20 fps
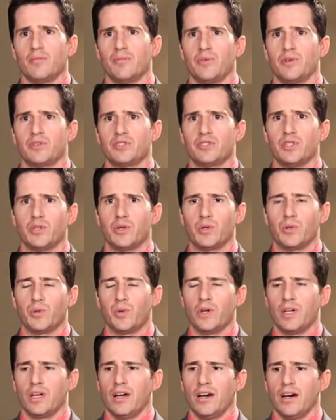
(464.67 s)
There's
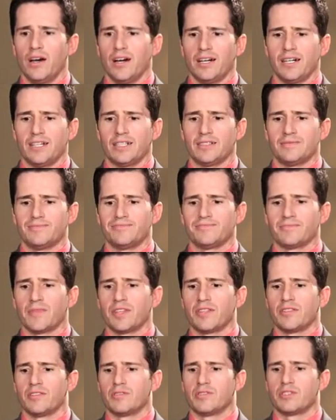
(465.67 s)
no
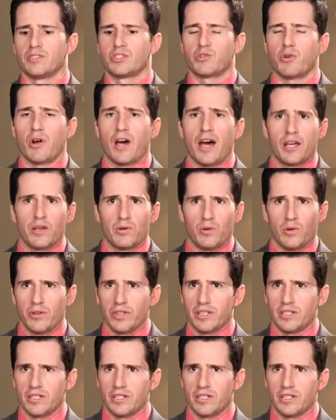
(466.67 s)
trial